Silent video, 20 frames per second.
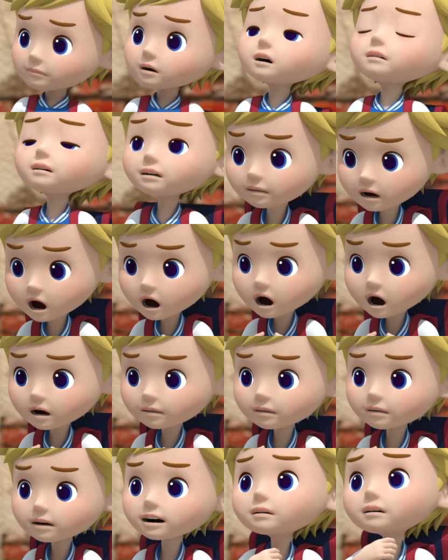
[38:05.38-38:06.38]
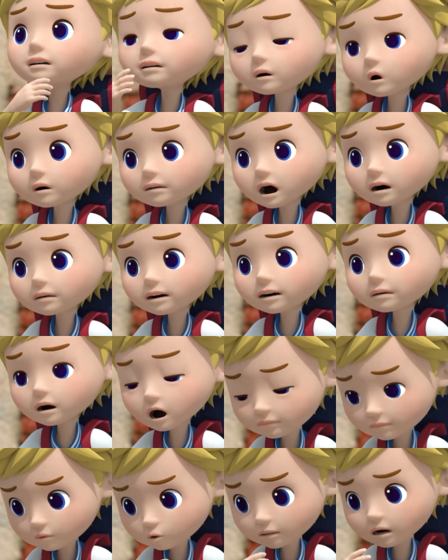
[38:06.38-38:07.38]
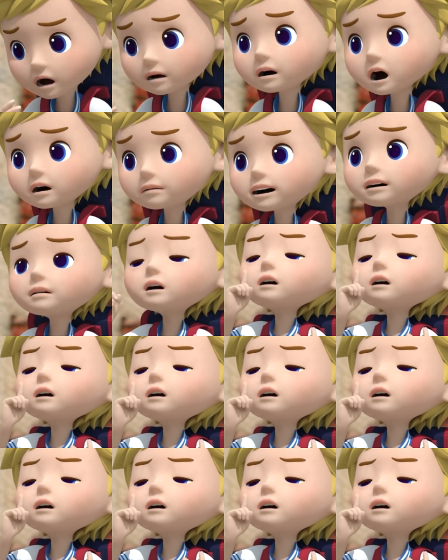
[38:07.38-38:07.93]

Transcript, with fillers: So the whole thing about what we did at Tracky's will be